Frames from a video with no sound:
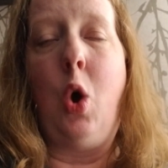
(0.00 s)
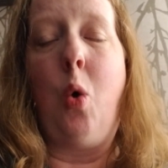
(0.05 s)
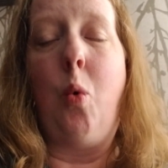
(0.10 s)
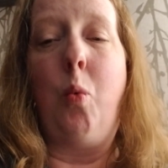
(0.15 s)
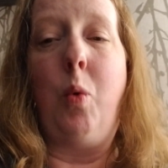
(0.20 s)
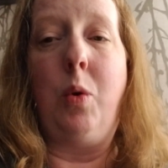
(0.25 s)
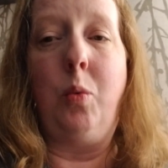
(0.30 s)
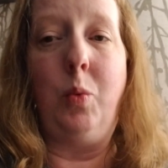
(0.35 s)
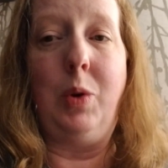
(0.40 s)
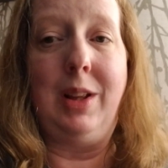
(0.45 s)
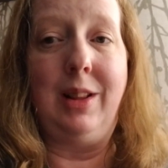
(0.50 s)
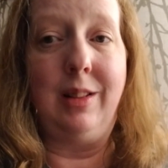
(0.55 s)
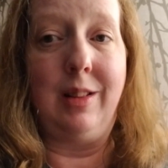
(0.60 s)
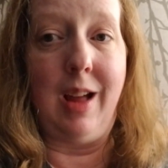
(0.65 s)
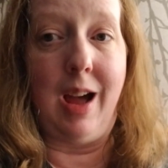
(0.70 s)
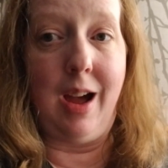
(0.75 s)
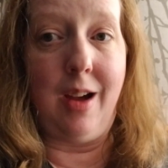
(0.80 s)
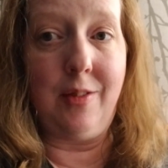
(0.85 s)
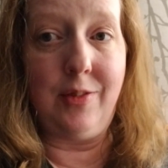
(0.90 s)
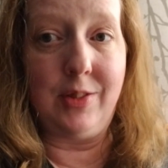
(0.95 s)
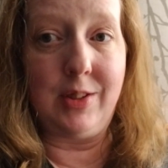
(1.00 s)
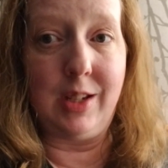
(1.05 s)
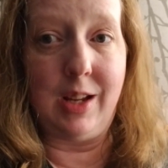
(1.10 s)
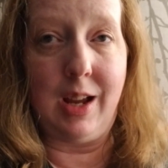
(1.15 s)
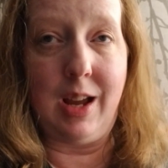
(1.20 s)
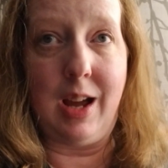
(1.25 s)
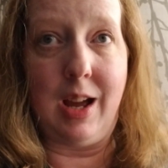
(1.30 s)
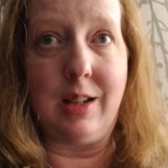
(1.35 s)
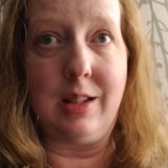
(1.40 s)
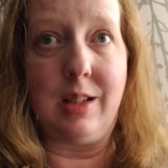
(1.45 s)
When we left
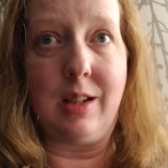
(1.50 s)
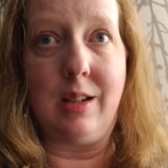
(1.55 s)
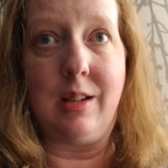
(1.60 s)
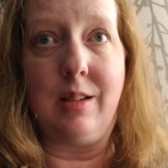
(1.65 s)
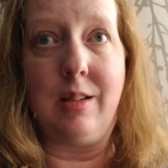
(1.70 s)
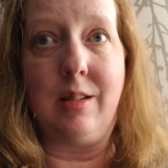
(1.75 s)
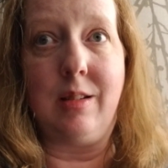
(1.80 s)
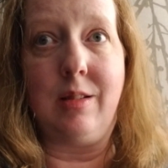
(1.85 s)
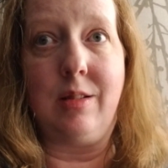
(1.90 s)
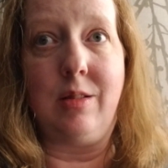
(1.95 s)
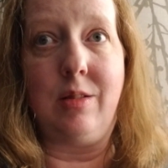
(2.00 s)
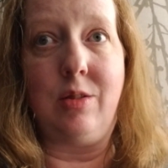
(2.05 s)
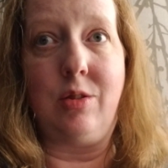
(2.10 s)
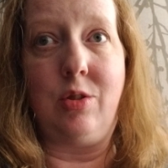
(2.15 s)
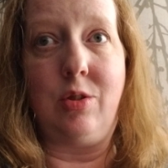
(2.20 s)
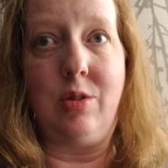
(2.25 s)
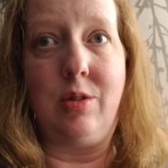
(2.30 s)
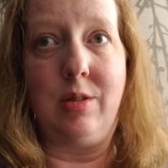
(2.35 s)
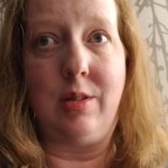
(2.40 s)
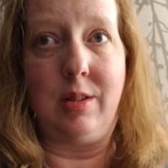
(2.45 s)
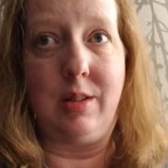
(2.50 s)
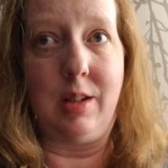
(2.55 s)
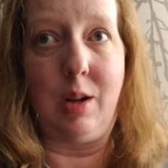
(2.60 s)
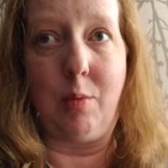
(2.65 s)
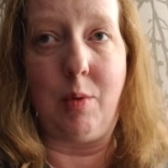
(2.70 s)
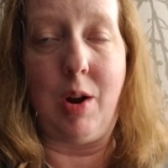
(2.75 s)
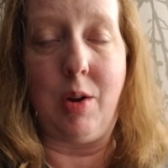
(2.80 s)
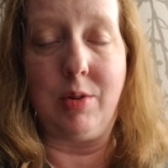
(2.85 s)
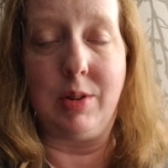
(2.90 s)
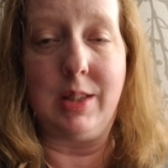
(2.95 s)
at
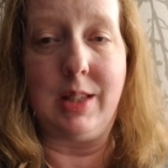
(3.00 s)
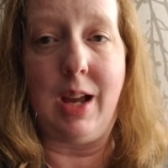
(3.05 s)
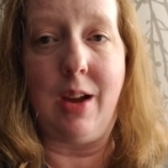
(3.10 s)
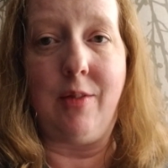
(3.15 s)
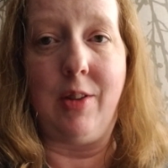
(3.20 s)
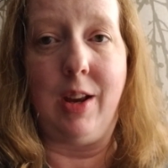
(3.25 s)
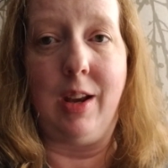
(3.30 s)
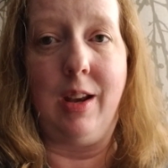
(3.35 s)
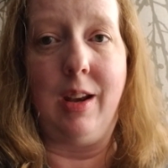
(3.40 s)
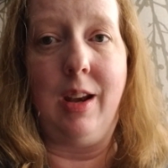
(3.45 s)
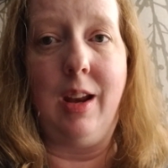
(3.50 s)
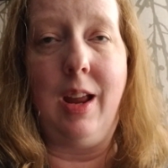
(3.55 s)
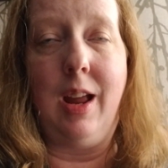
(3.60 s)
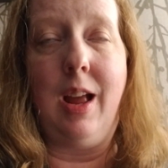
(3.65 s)
around 7,